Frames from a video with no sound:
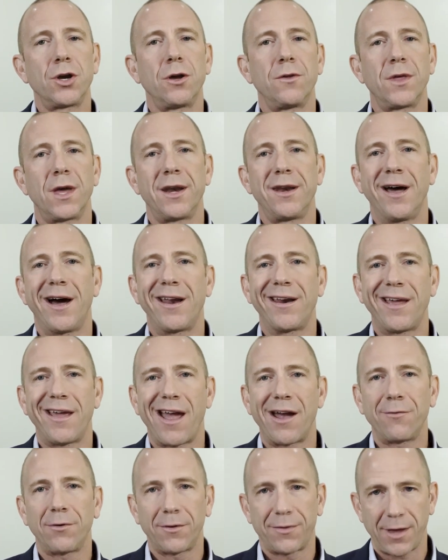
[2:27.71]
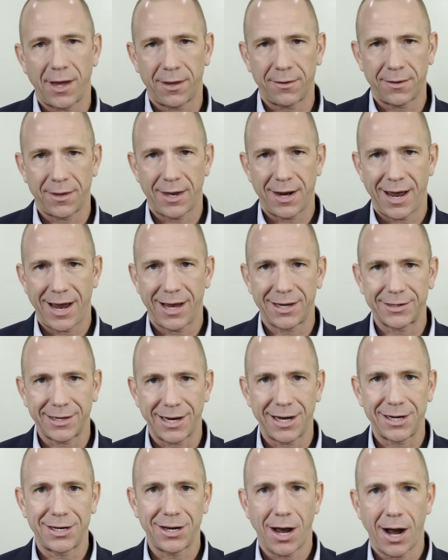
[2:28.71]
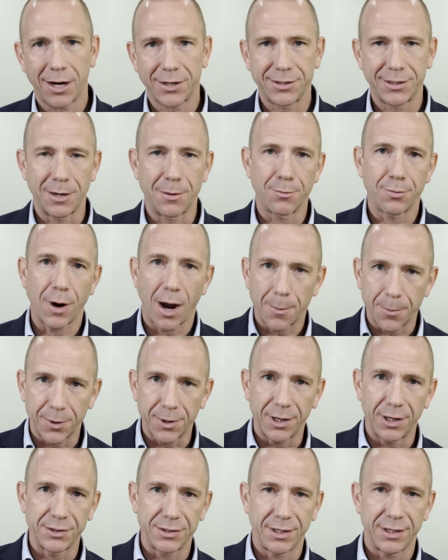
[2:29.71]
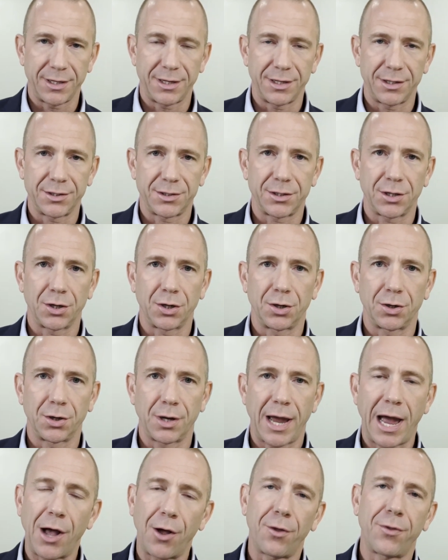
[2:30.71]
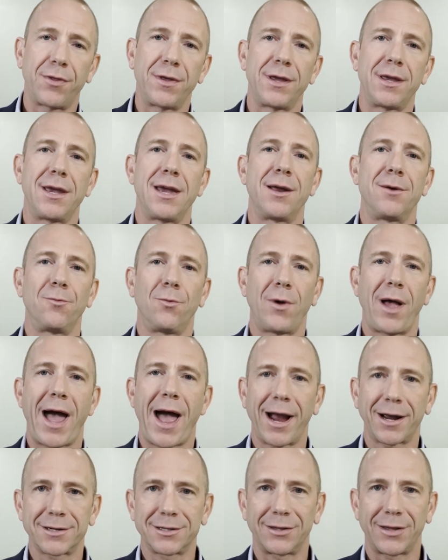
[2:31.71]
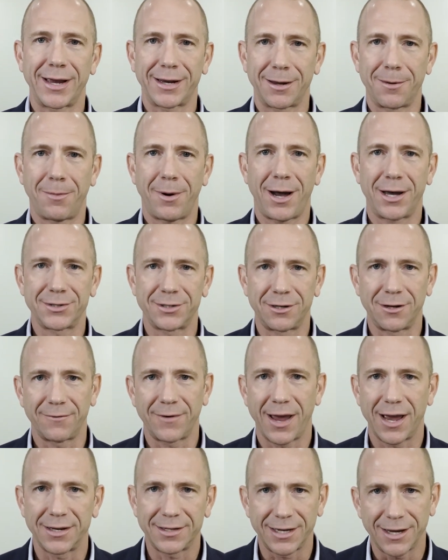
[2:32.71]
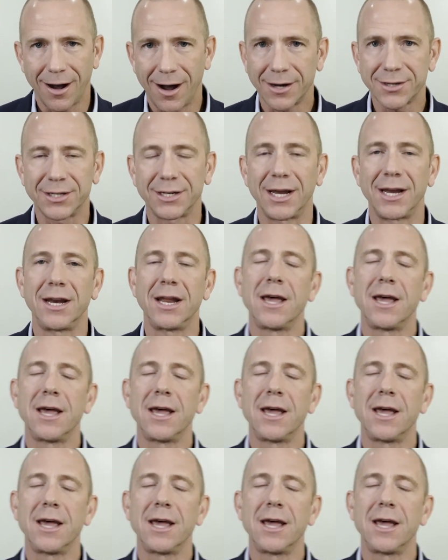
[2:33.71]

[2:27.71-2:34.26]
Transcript: you that not everything that has antioxidant properties is healthy and acts like a positive antioxidant.